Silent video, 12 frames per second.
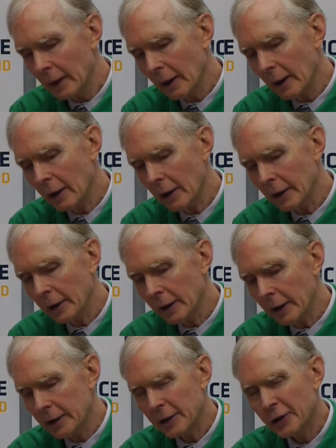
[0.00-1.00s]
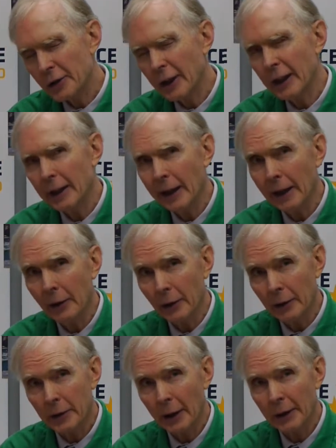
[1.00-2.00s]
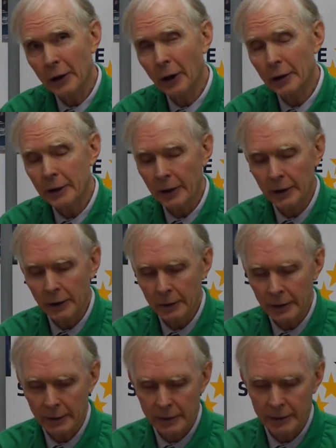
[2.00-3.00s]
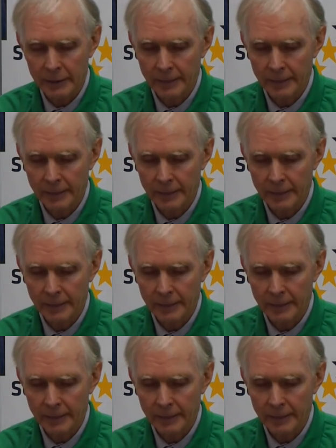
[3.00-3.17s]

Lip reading: according to this, 3 kilos or 30 newtons.